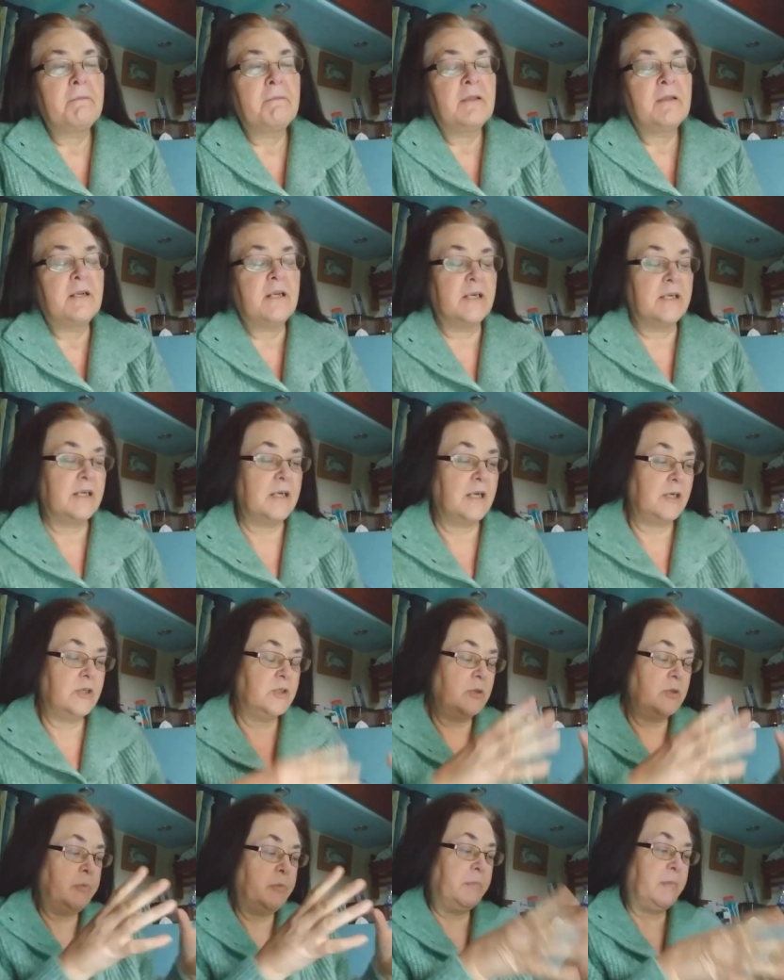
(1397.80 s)
like a
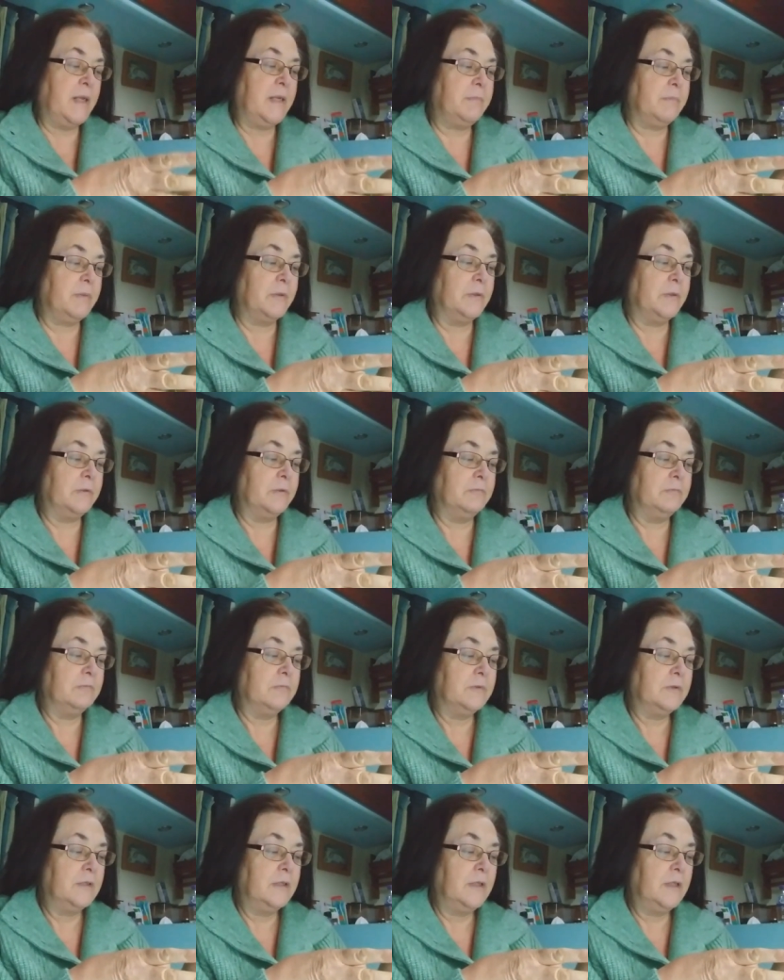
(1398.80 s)
group of people
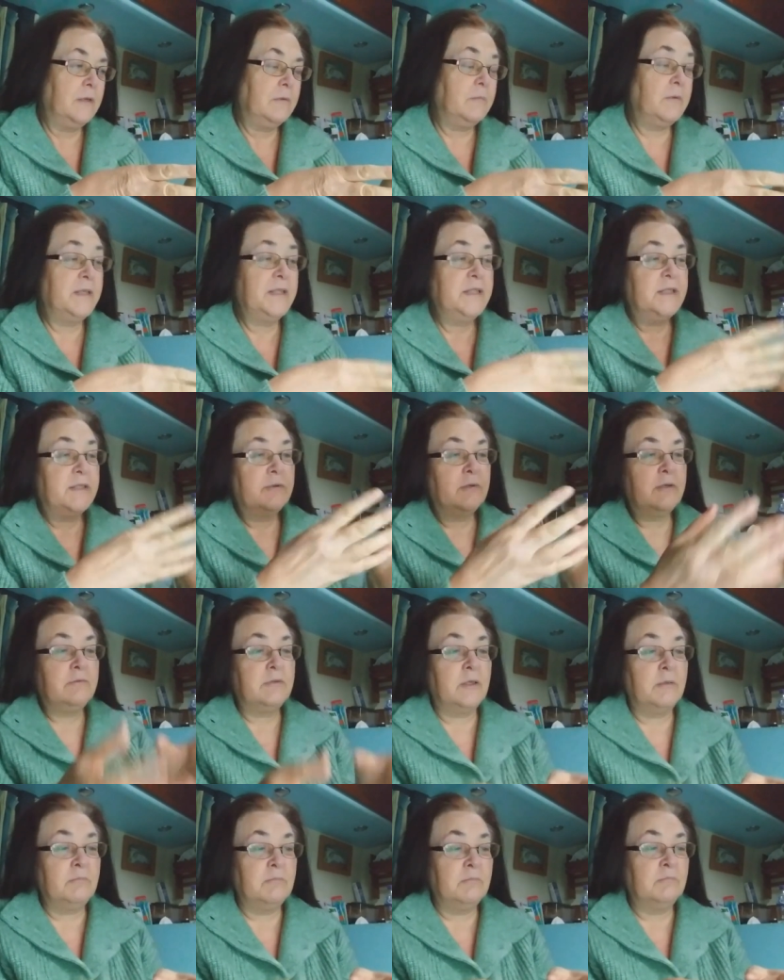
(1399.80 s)
went into a
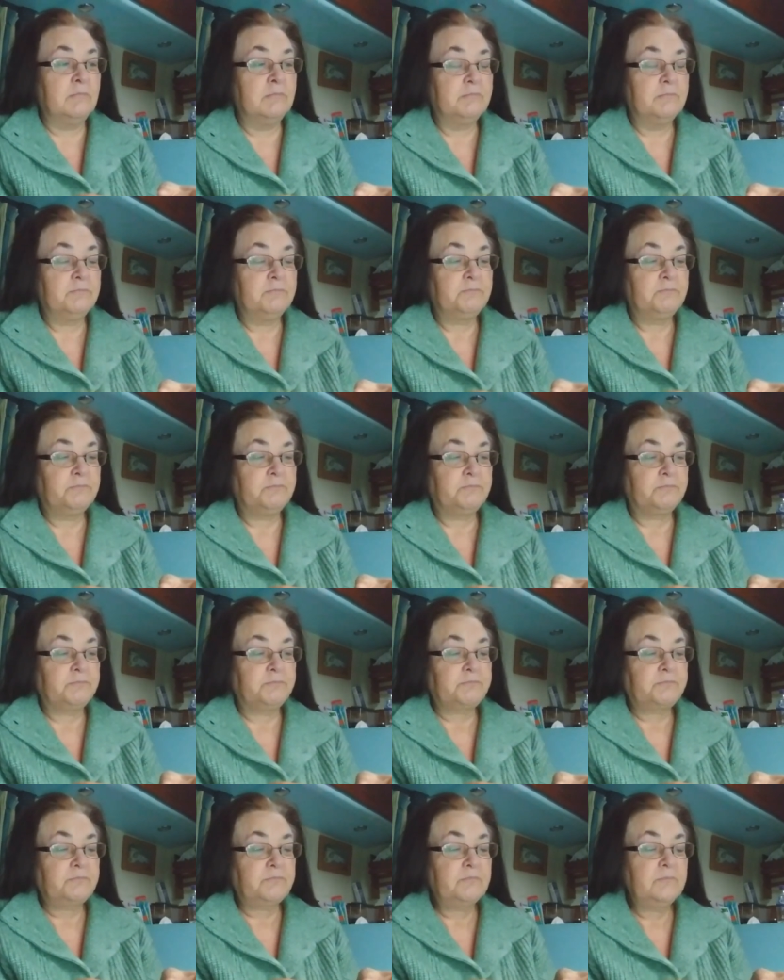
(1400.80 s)
room,
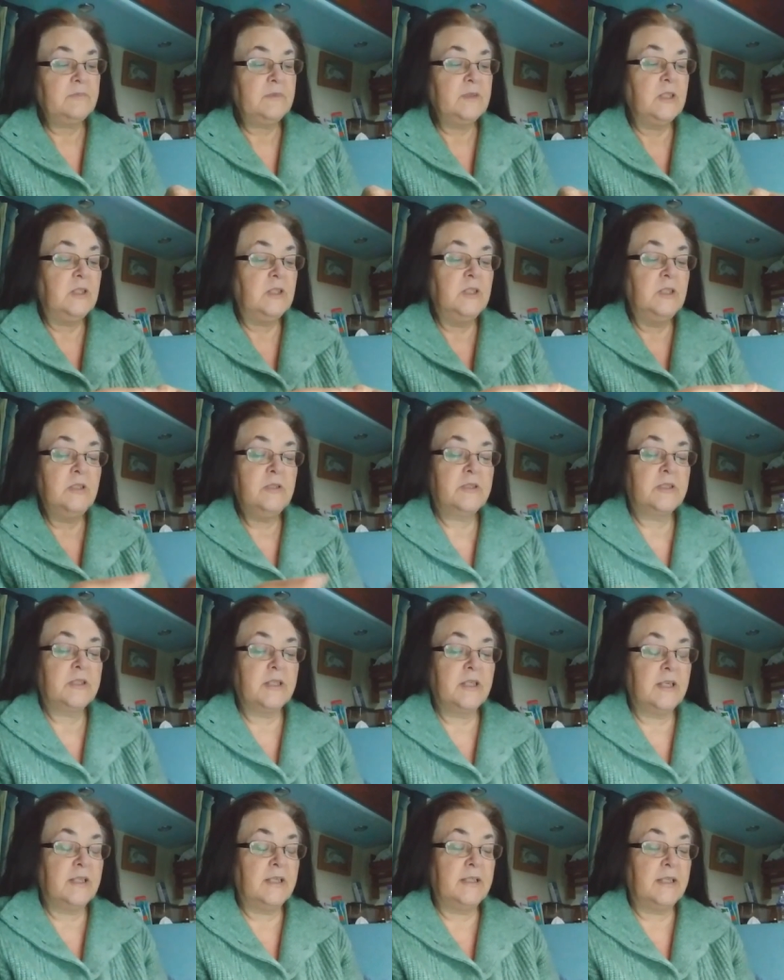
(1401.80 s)
looked
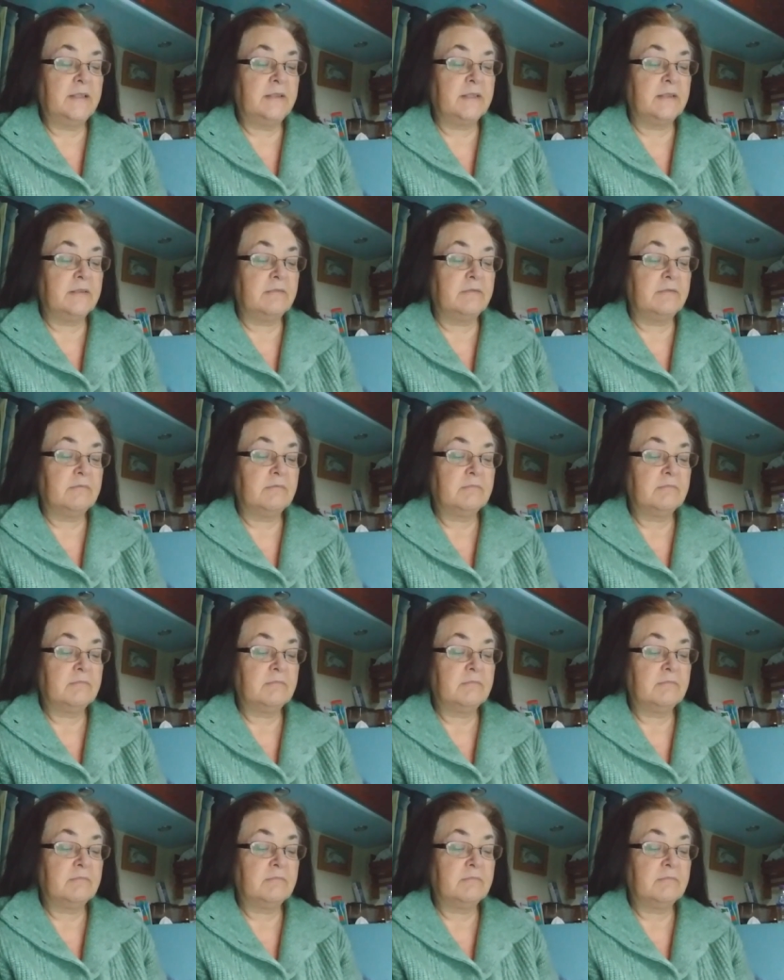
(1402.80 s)
at a load of